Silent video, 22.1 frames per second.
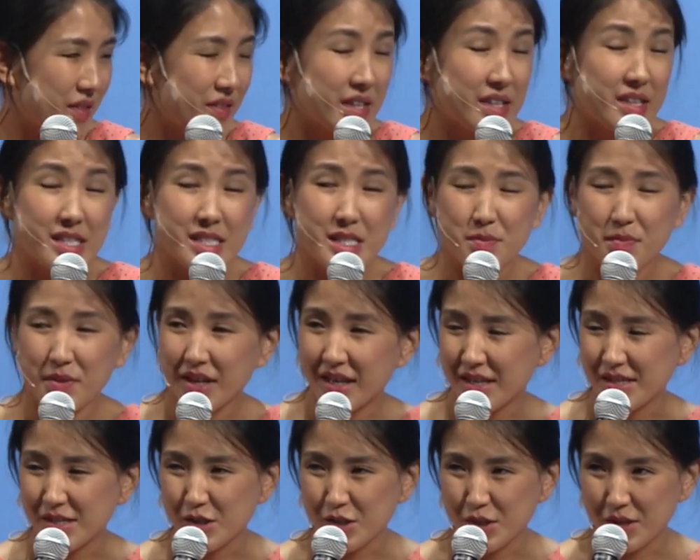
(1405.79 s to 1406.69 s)
Like, let's be
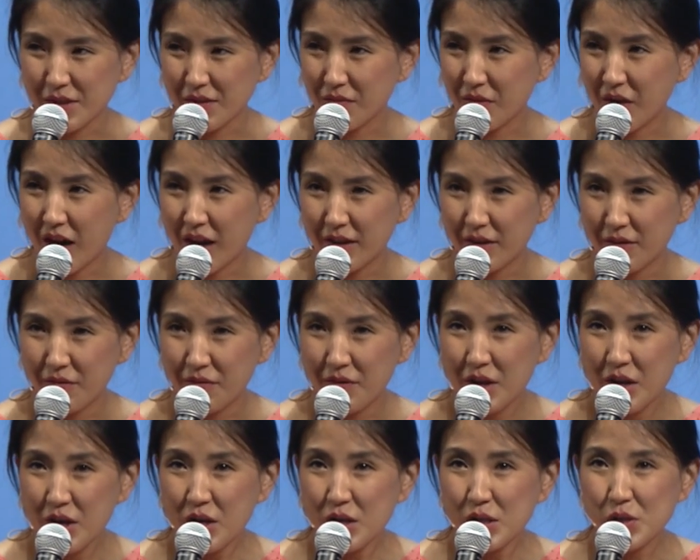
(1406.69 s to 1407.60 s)
honest, there's a lot of
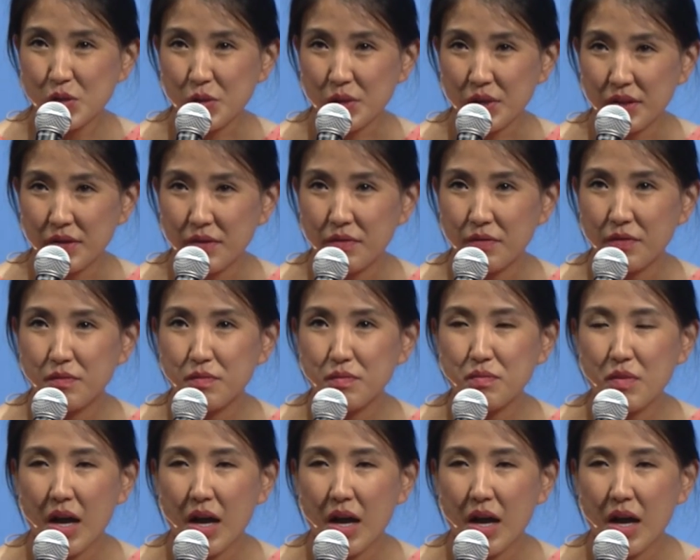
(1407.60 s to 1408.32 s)
sort of